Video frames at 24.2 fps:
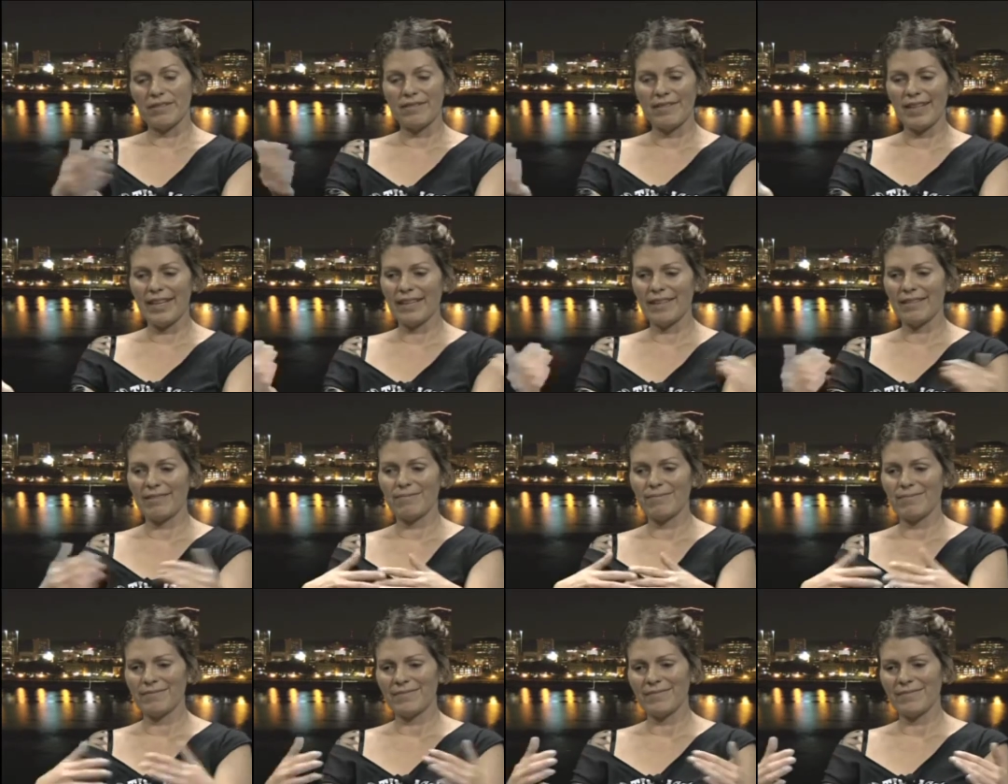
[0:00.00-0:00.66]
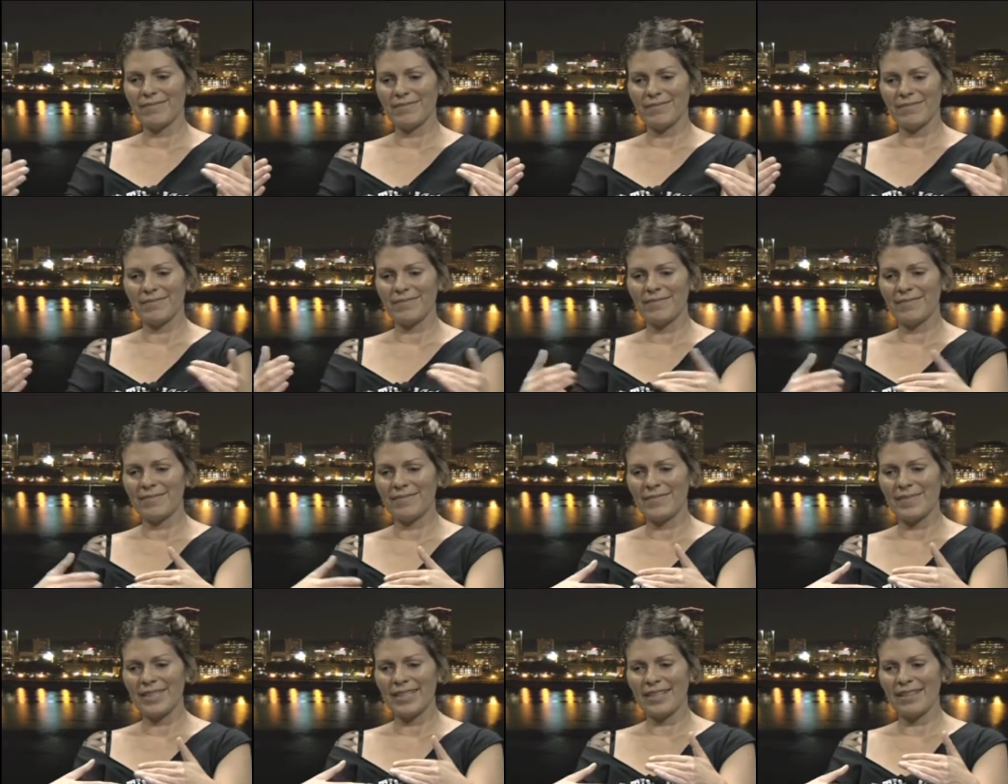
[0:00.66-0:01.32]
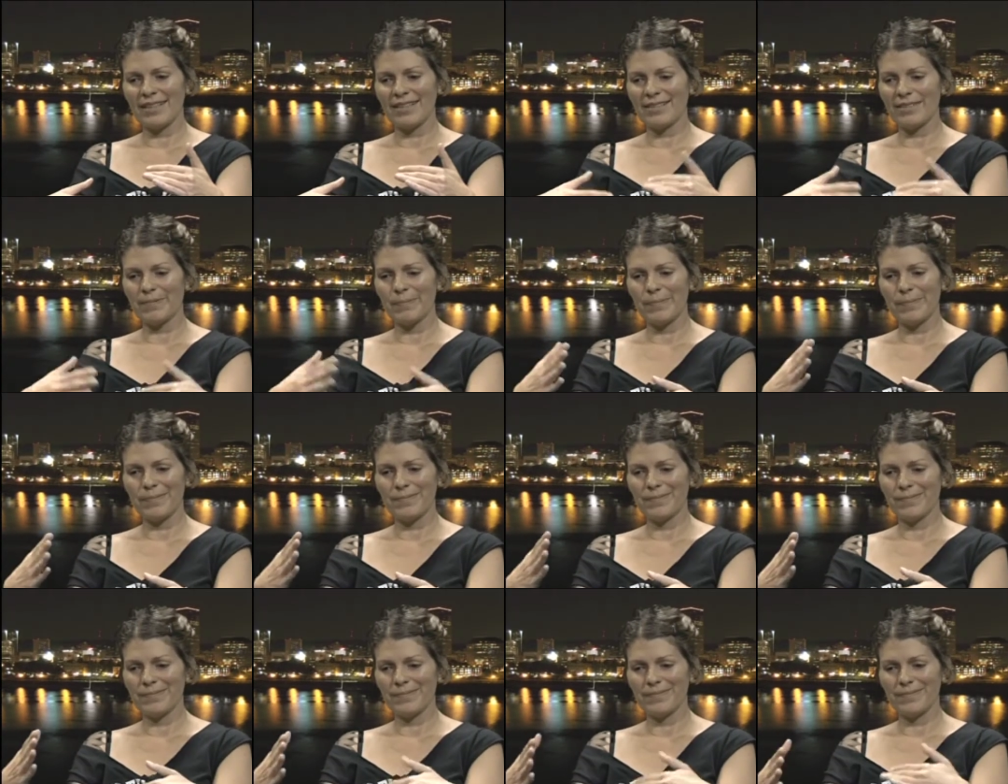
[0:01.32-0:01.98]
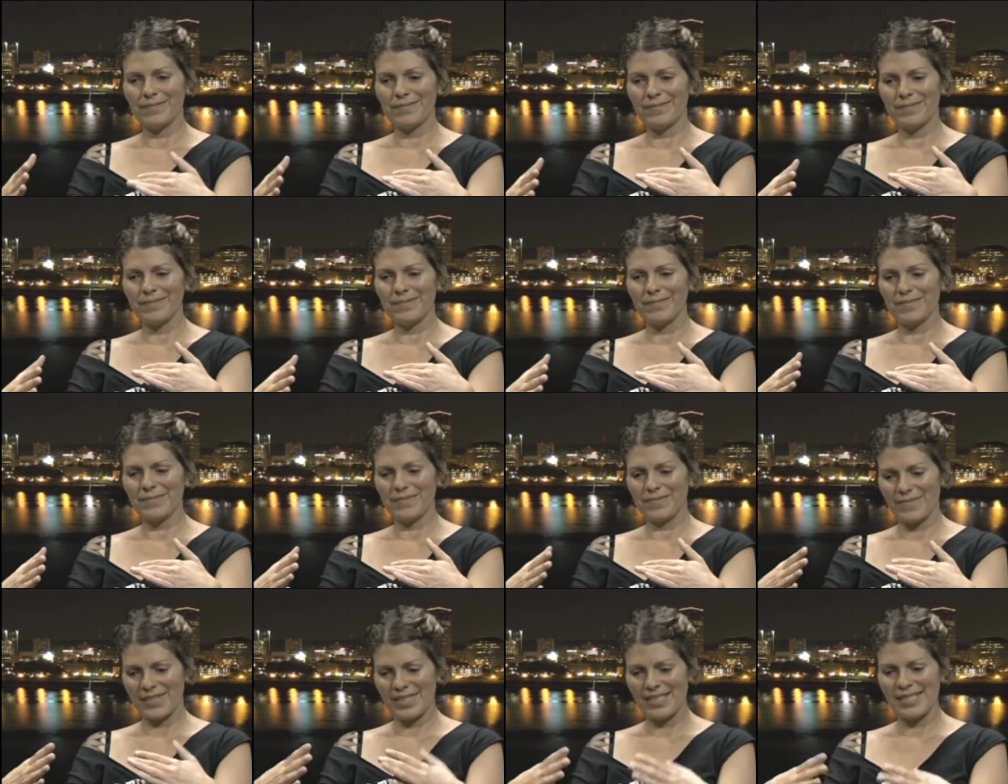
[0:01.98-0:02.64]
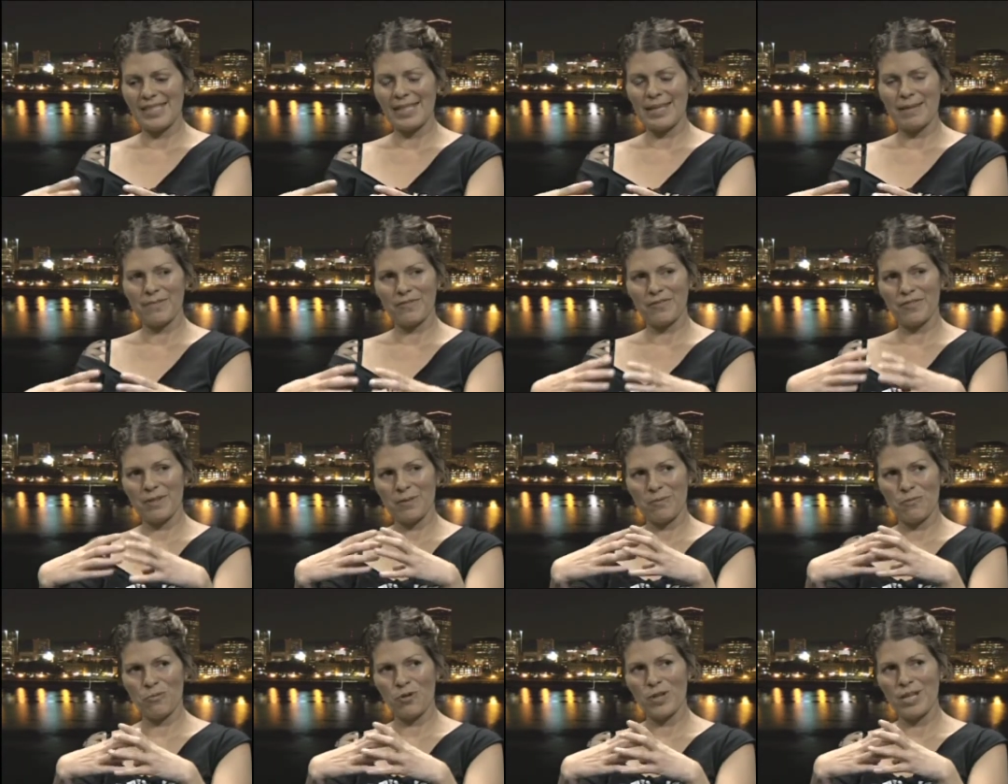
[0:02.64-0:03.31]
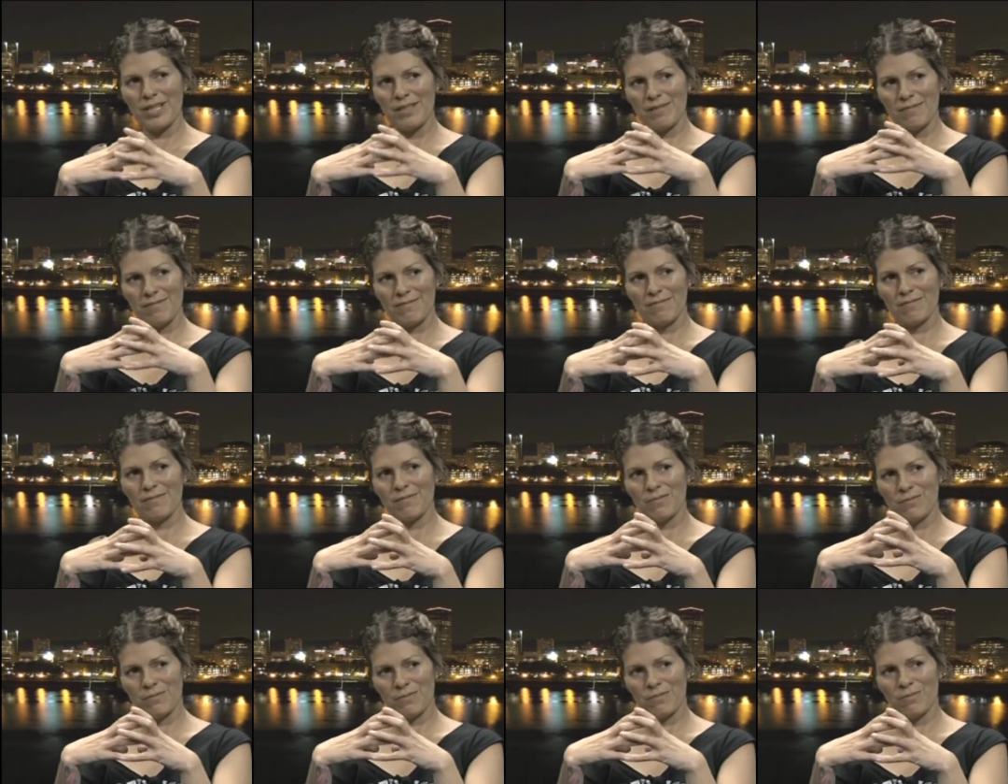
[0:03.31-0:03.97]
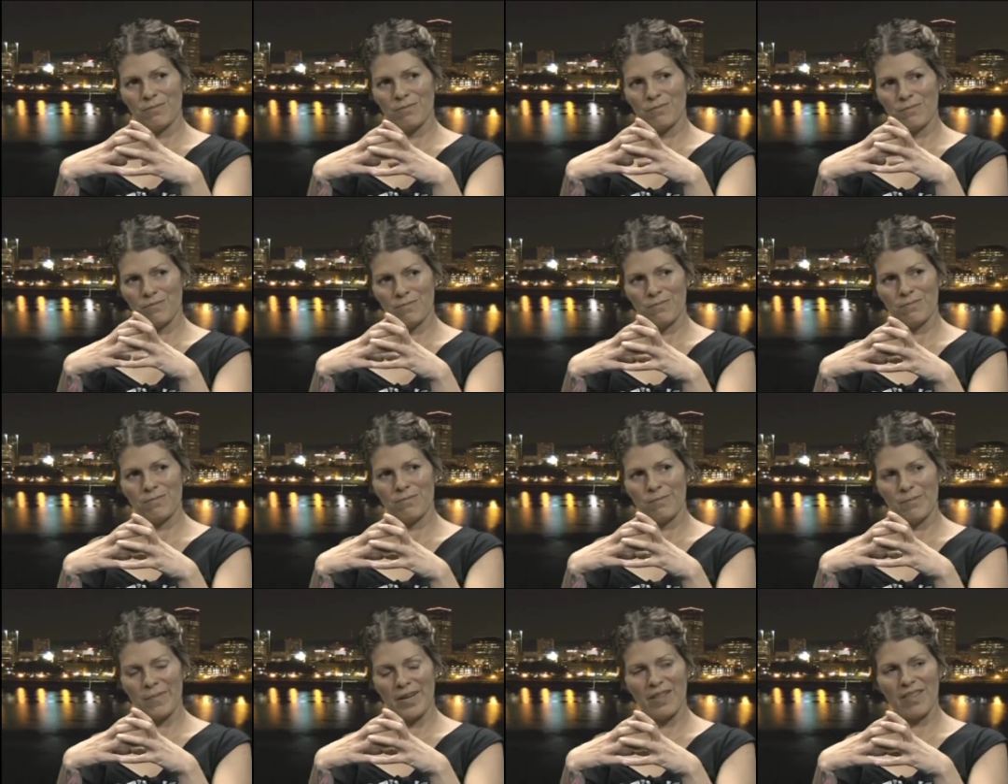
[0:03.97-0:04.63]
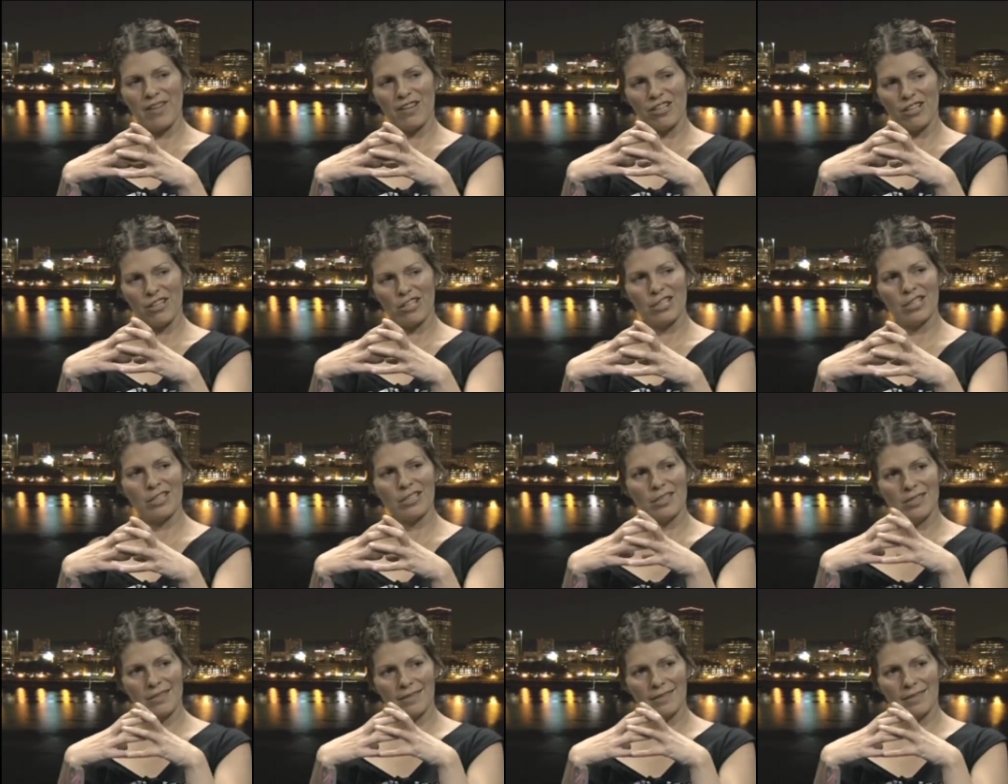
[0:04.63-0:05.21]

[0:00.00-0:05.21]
They they all stem from one mother.